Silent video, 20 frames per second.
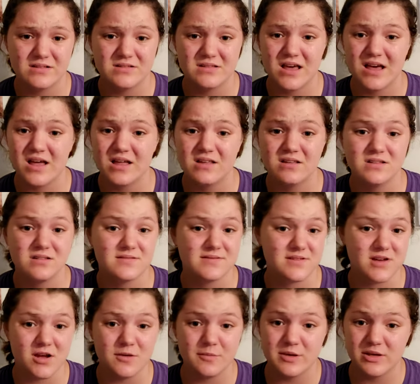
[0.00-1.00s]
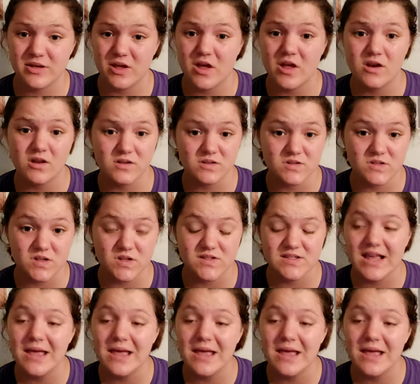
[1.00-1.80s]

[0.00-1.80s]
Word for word: That does not make any sense.